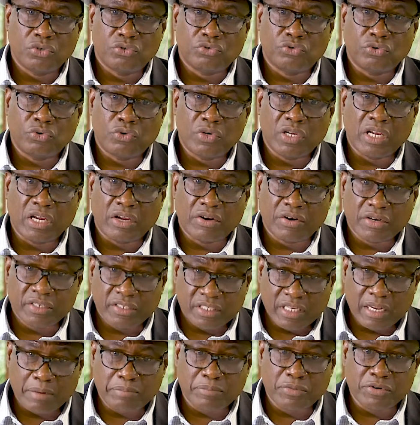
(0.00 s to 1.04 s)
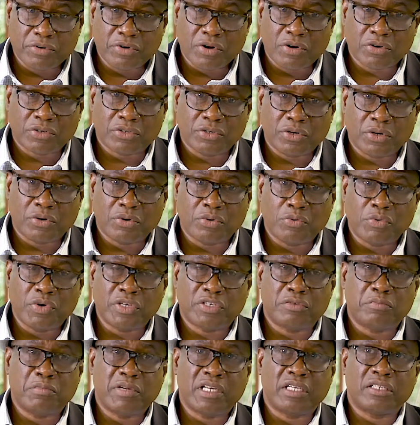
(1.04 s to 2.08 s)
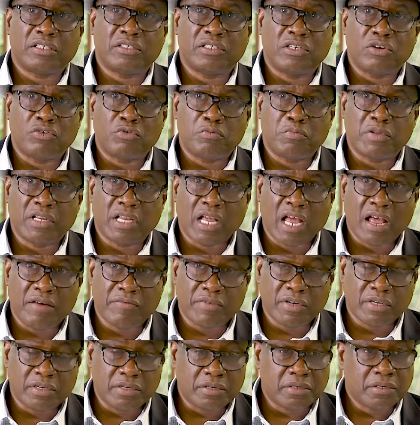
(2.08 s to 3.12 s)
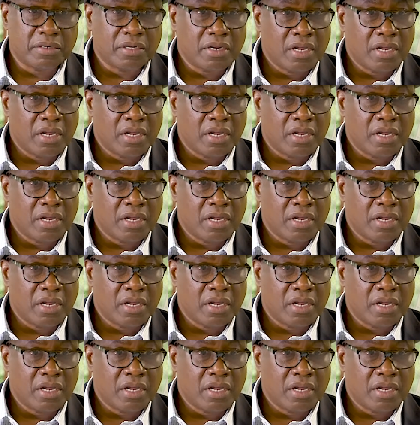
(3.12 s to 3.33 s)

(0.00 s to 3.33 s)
to increase their production, which means they will be having